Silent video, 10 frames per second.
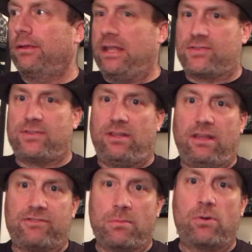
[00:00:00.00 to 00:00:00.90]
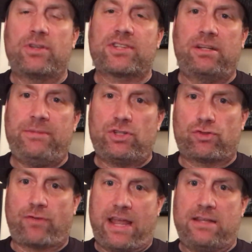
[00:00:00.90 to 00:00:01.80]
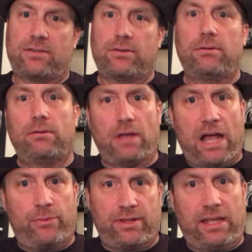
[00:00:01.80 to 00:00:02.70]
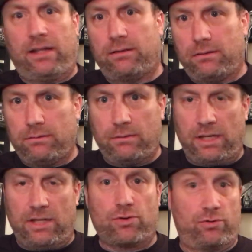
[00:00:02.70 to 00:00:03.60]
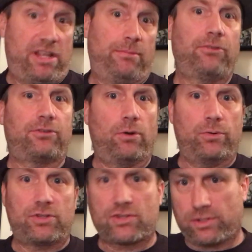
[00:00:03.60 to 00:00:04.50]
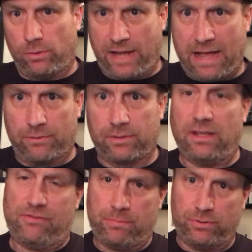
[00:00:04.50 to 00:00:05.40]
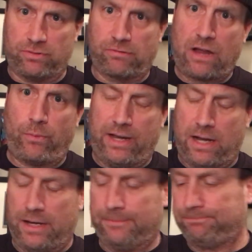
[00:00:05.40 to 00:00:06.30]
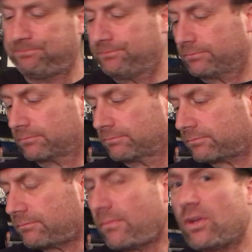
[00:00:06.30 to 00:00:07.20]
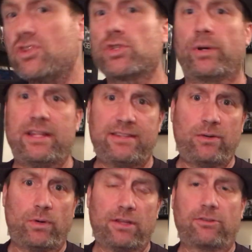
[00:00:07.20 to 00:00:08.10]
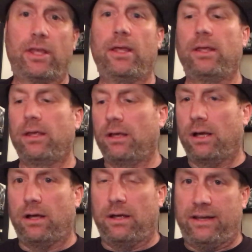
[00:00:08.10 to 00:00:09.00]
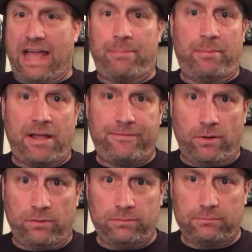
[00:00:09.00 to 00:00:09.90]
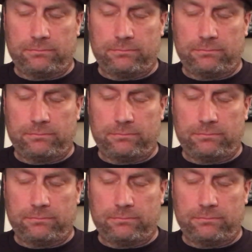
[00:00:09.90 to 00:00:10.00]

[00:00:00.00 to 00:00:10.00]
if the motor is going to be strained, I would think the turntable is going to slow down if you put the record weight on it. So what I did was an app on my phone